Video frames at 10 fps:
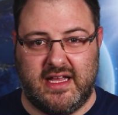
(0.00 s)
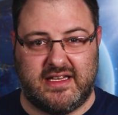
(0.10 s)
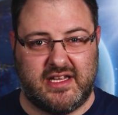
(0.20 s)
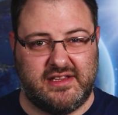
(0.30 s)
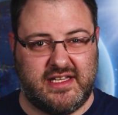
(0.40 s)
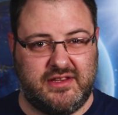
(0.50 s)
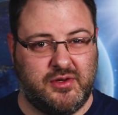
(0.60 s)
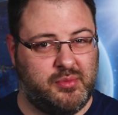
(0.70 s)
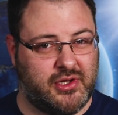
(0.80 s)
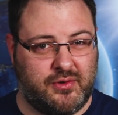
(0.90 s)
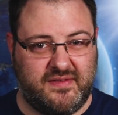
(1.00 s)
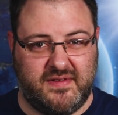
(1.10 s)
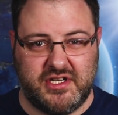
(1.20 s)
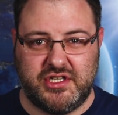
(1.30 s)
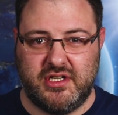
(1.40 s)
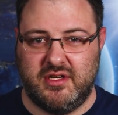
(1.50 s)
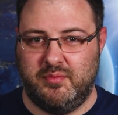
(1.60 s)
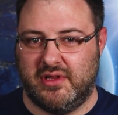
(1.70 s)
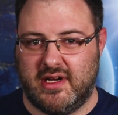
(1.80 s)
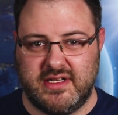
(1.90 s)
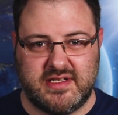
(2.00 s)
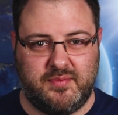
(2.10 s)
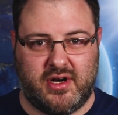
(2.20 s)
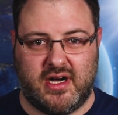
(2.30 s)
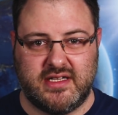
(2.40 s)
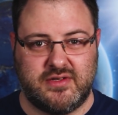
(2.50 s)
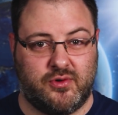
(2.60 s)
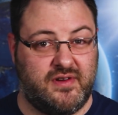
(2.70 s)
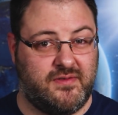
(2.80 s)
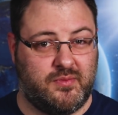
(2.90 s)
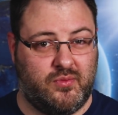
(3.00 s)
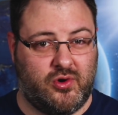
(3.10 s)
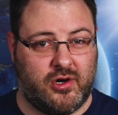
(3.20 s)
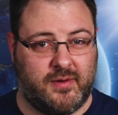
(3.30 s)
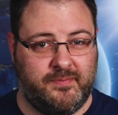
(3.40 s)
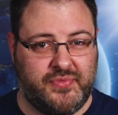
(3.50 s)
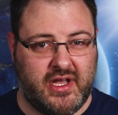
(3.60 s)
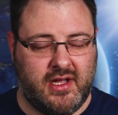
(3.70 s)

It can lead to blurry vision, blind spots, or even more.